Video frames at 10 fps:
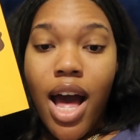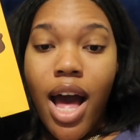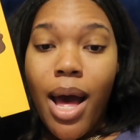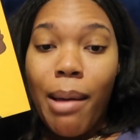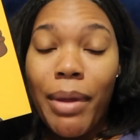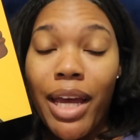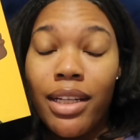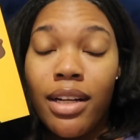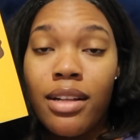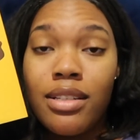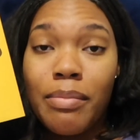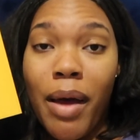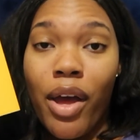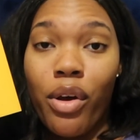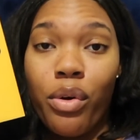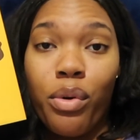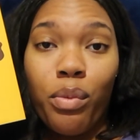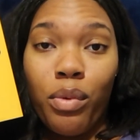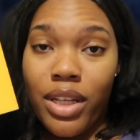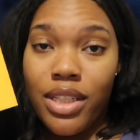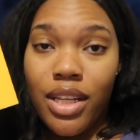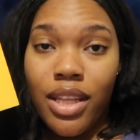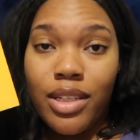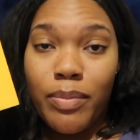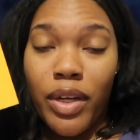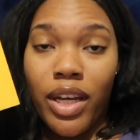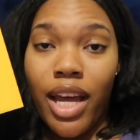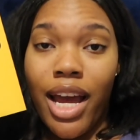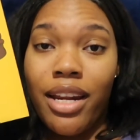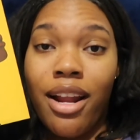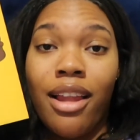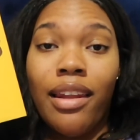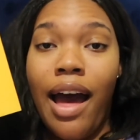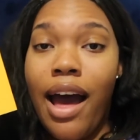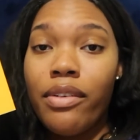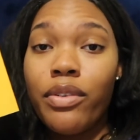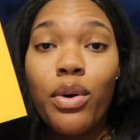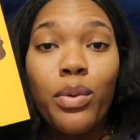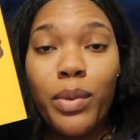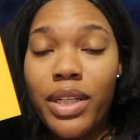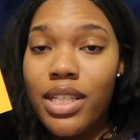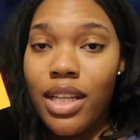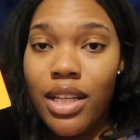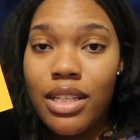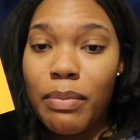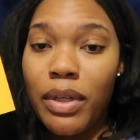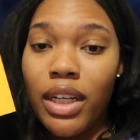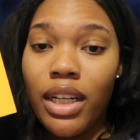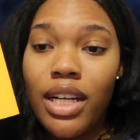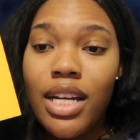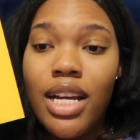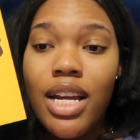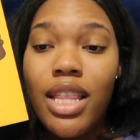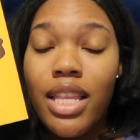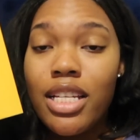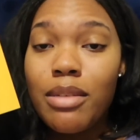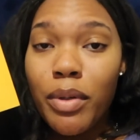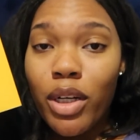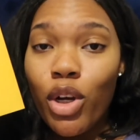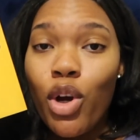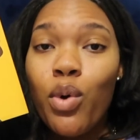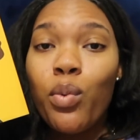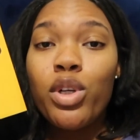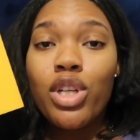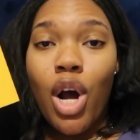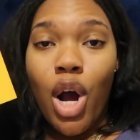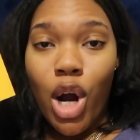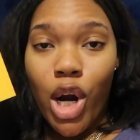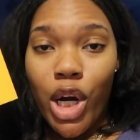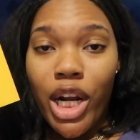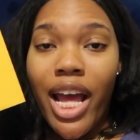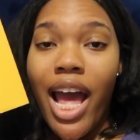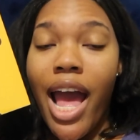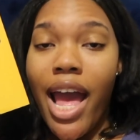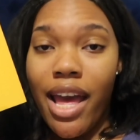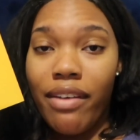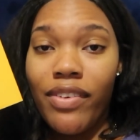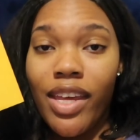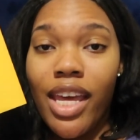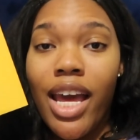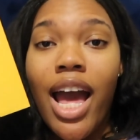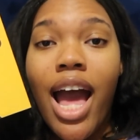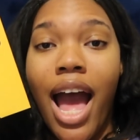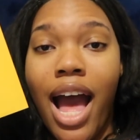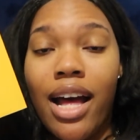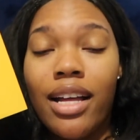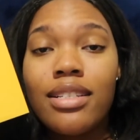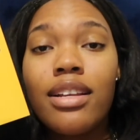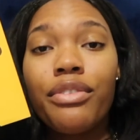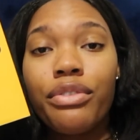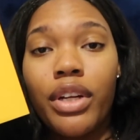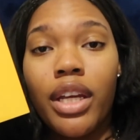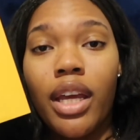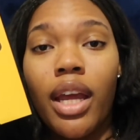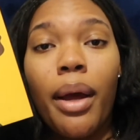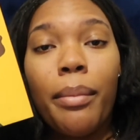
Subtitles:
I did not smile once in this book. I did not laugh once in this book. This book was a hard, heavy ass freaking